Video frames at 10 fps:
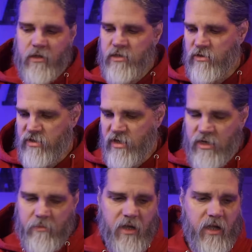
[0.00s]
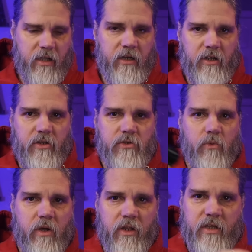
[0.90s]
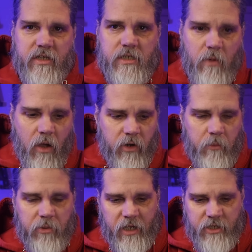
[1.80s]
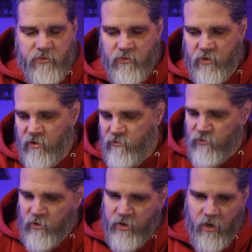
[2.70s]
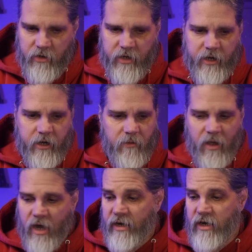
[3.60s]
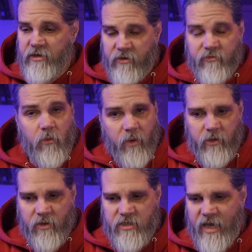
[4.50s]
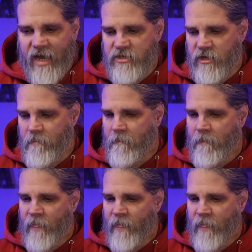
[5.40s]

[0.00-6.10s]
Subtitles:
So since I'm not going to use one of these small rig plates for the foot on here, I need a different way to attach it.